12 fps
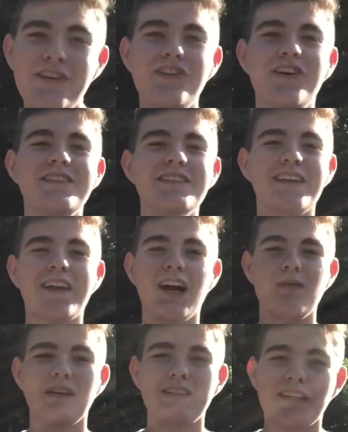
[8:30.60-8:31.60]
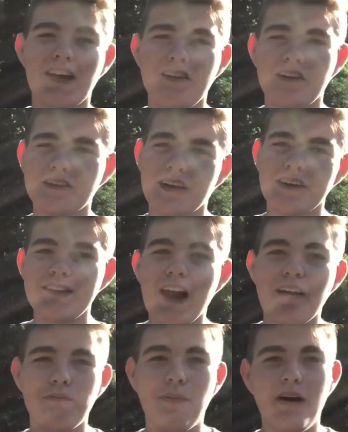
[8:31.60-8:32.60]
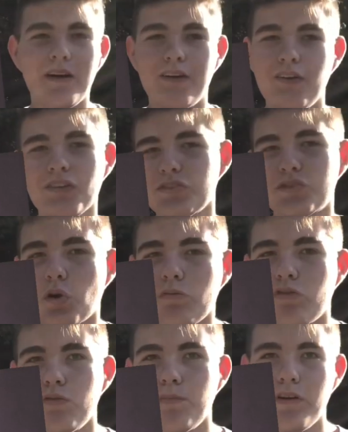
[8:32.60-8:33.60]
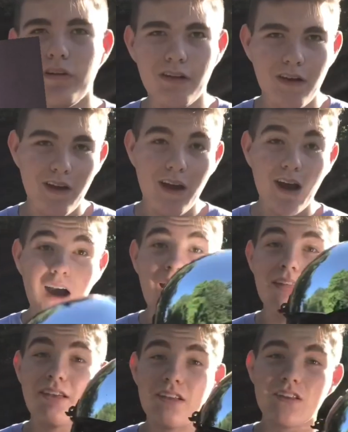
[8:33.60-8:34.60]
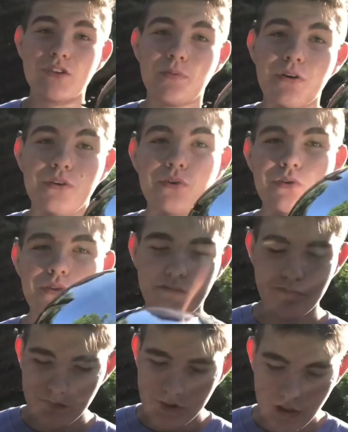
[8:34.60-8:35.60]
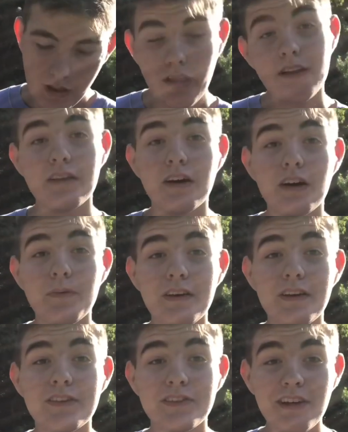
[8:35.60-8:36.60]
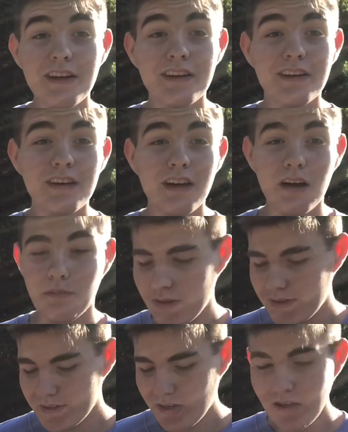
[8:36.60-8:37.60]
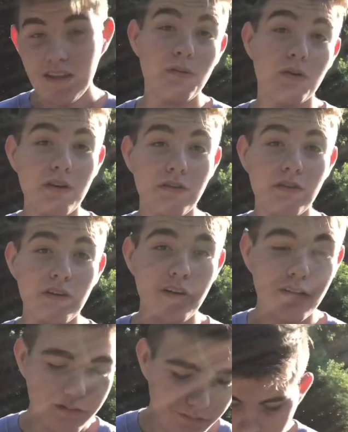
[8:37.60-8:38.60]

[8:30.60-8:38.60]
your jokes in the comments. Say it looks like Daft Punk or a Stormtrooper. I think it looks pretty cool. I like the helmet. So yeah, I'll put this on and then we'll go for a go.